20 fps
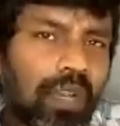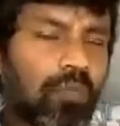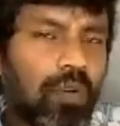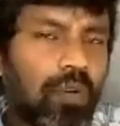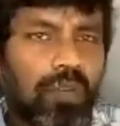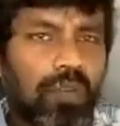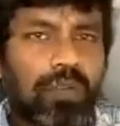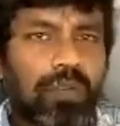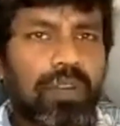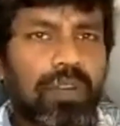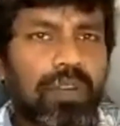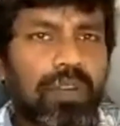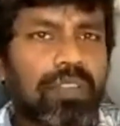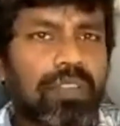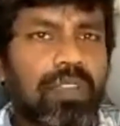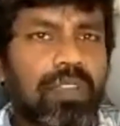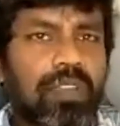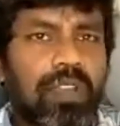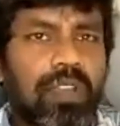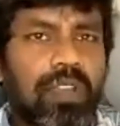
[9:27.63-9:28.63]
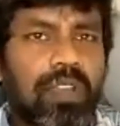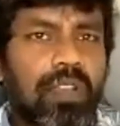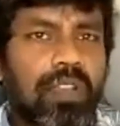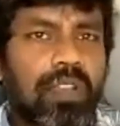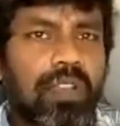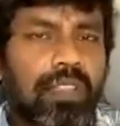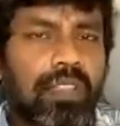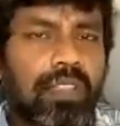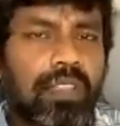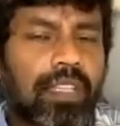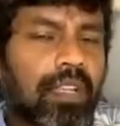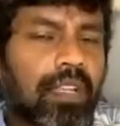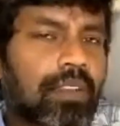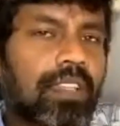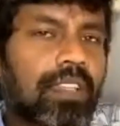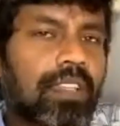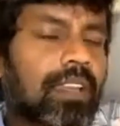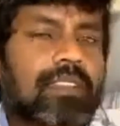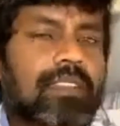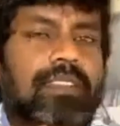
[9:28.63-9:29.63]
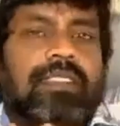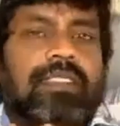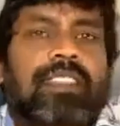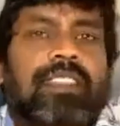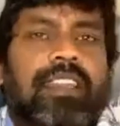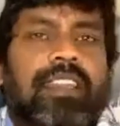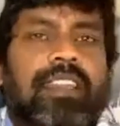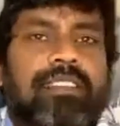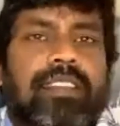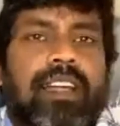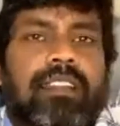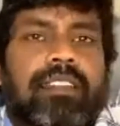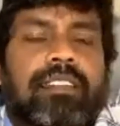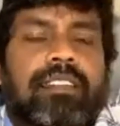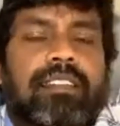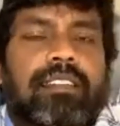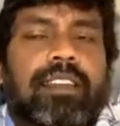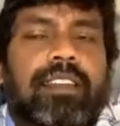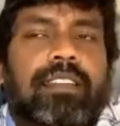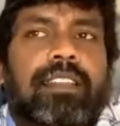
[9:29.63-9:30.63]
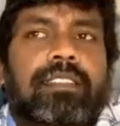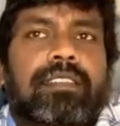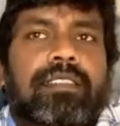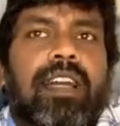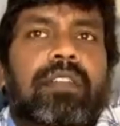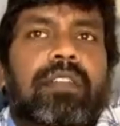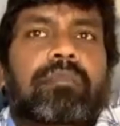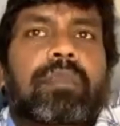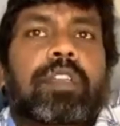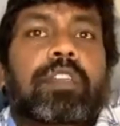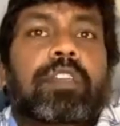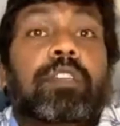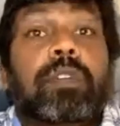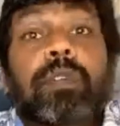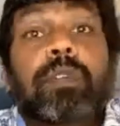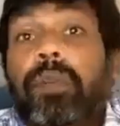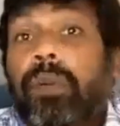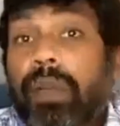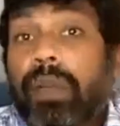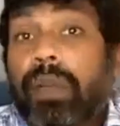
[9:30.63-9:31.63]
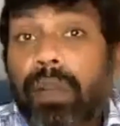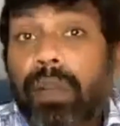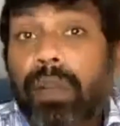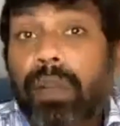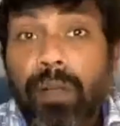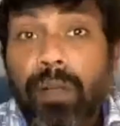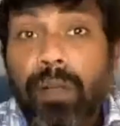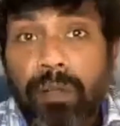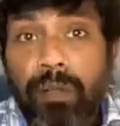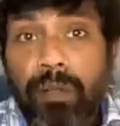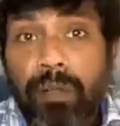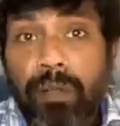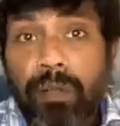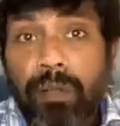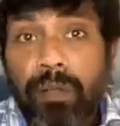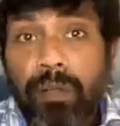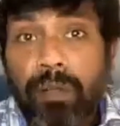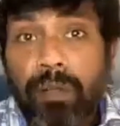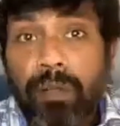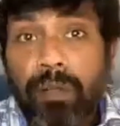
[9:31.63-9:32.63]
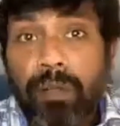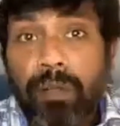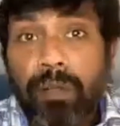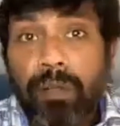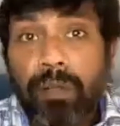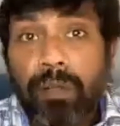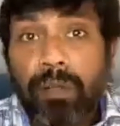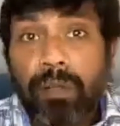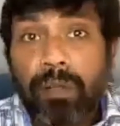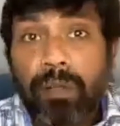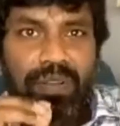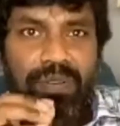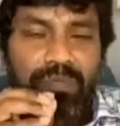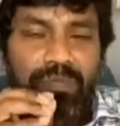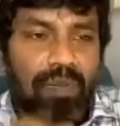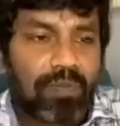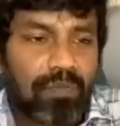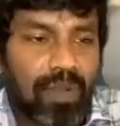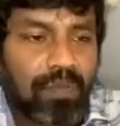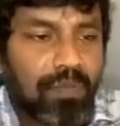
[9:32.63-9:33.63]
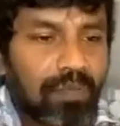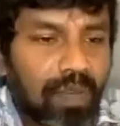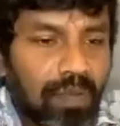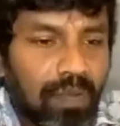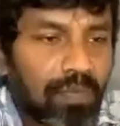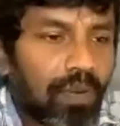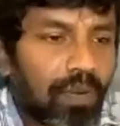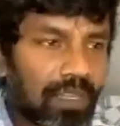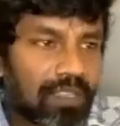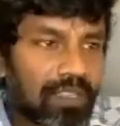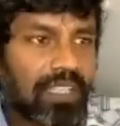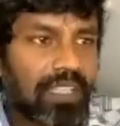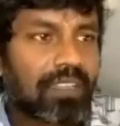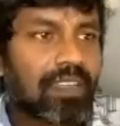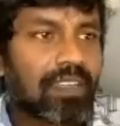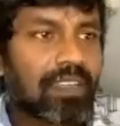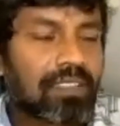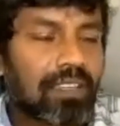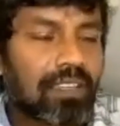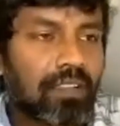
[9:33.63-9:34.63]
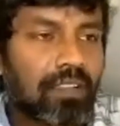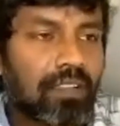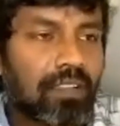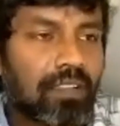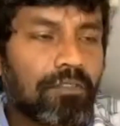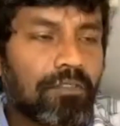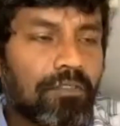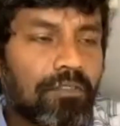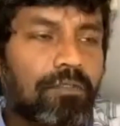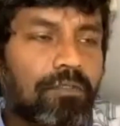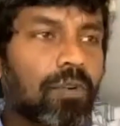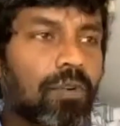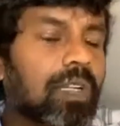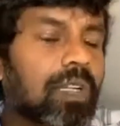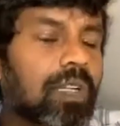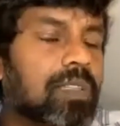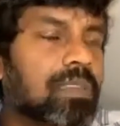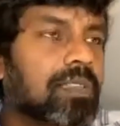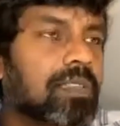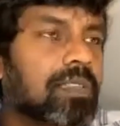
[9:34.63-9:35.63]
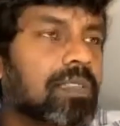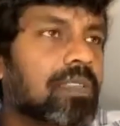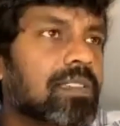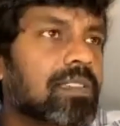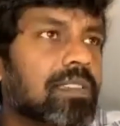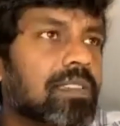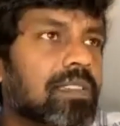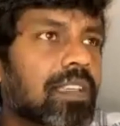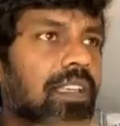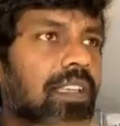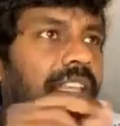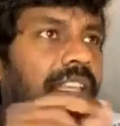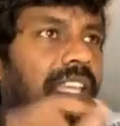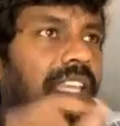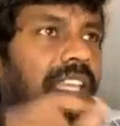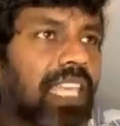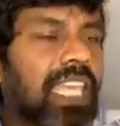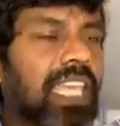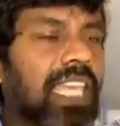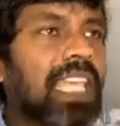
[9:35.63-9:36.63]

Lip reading: that does not make you grow at all. Right. Mm. So my point in saying that is that focus is the key